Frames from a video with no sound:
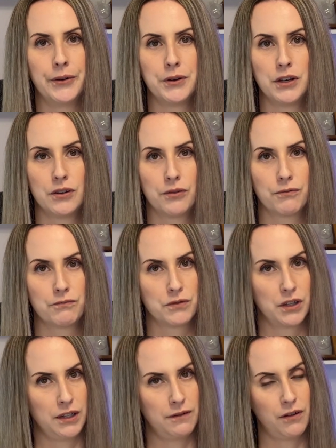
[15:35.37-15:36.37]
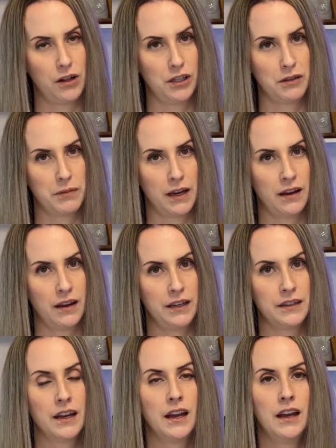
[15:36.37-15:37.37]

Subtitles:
you're really falling behind.